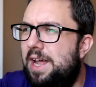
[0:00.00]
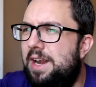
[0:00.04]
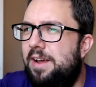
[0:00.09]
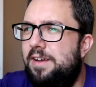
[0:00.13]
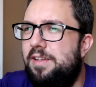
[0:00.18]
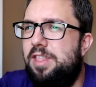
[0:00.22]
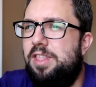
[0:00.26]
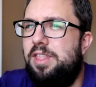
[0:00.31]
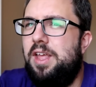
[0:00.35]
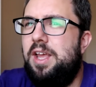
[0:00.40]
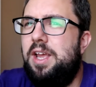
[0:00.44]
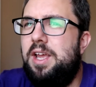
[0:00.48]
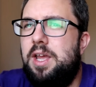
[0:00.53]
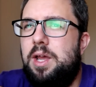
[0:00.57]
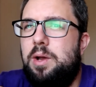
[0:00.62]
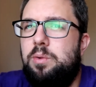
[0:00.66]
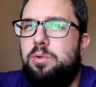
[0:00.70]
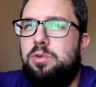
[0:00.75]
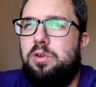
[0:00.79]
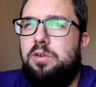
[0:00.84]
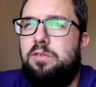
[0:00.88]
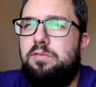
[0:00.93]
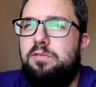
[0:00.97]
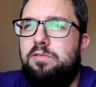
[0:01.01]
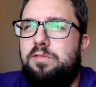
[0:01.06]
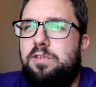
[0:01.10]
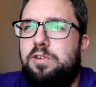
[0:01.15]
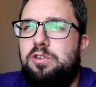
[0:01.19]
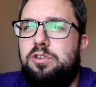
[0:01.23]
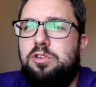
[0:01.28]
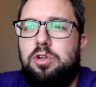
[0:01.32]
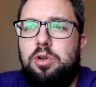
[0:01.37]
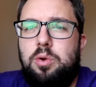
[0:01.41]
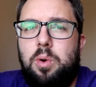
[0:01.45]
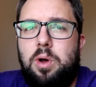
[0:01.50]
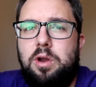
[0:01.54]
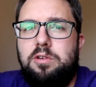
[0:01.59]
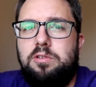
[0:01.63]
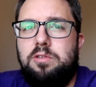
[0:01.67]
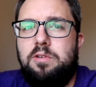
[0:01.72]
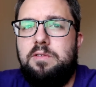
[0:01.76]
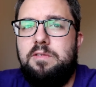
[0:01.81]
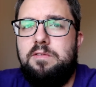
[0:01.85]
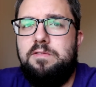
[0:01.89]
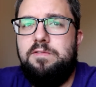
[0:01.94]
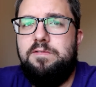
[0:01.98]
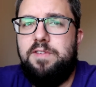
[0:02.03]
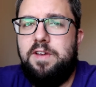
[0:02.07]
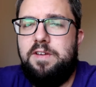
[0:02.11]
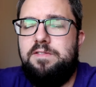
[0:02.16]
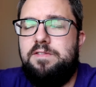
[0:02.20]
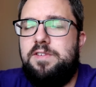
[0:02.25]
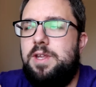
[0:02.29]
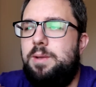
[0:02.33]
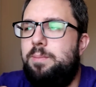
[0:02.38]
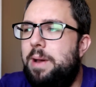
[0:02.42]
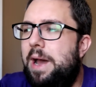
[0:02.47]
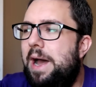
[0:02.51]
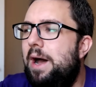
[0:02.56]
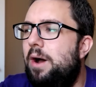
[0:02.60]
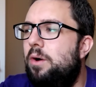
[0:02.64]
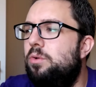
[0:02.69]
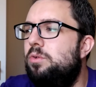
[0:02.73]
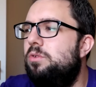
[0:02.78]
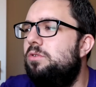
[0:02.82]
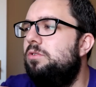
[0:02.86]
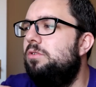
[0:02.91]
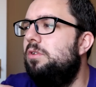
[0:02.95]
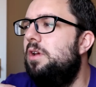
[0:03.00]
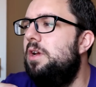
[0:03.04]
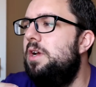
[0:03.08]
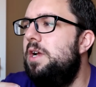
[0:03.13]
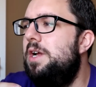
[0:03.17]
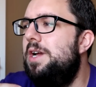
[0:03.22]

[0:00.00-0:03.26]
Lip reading: and I think it was on for £250.